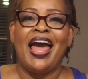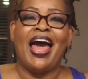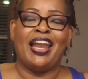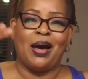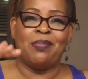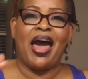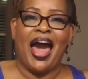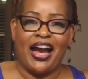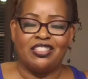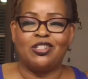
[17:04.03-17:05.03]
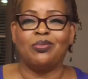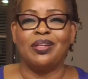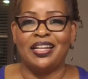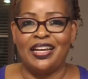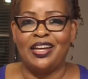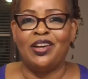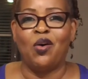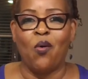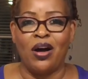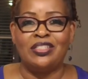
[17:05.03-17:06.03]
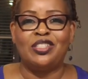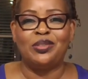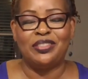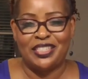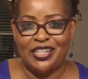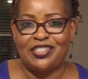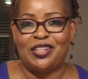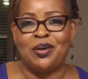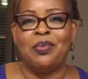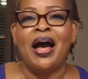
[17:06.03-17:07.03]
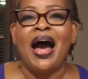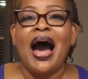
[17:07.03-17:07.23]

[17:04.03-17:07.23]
and I'm actually going to teach them